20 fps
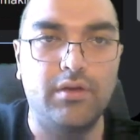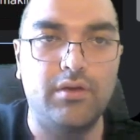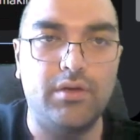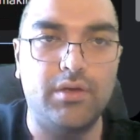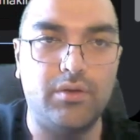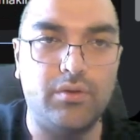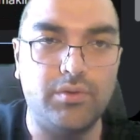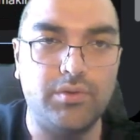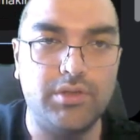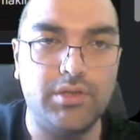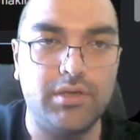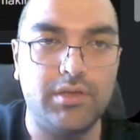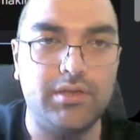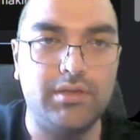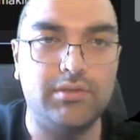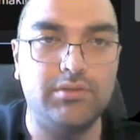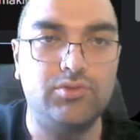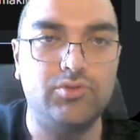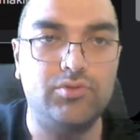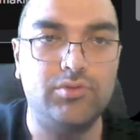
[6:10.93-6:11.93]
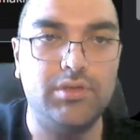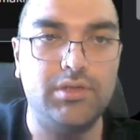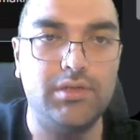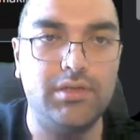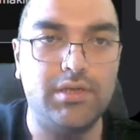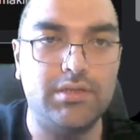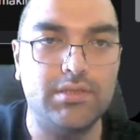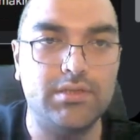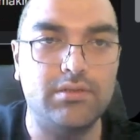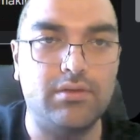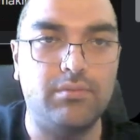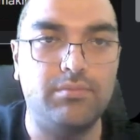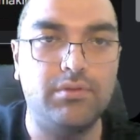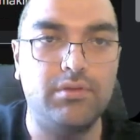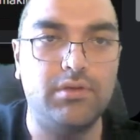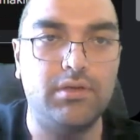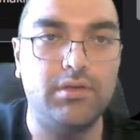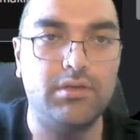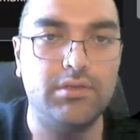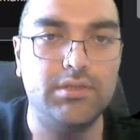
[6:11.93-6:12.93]
Okay, entry, stop
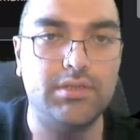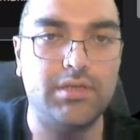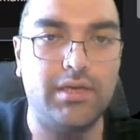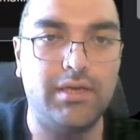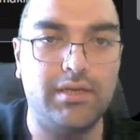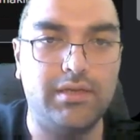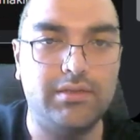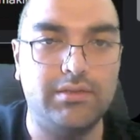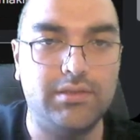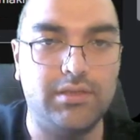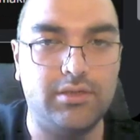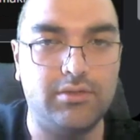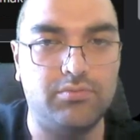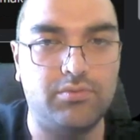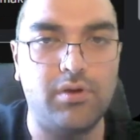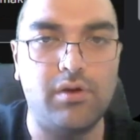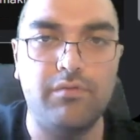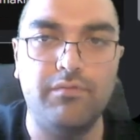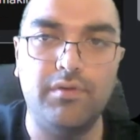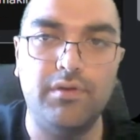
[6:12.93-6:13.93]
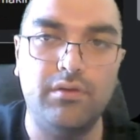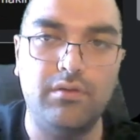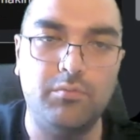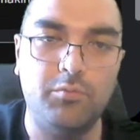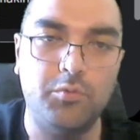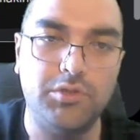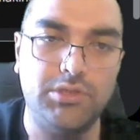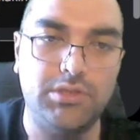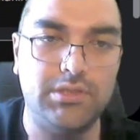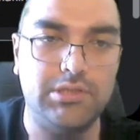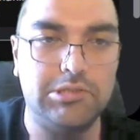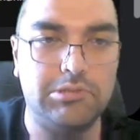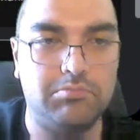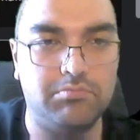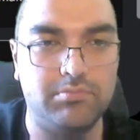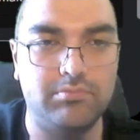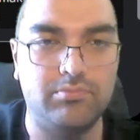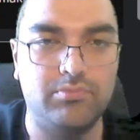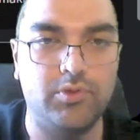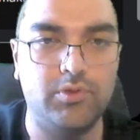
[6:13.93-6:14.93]
loss, and take profit, which is
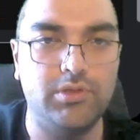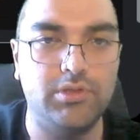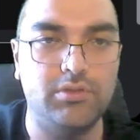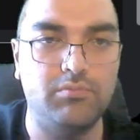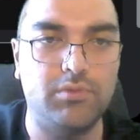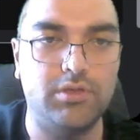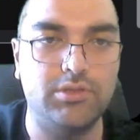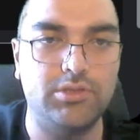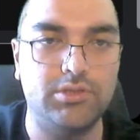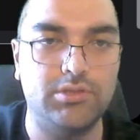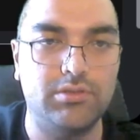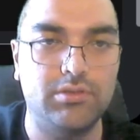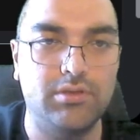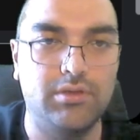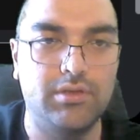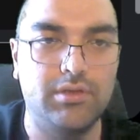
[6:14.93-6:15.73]
pretty much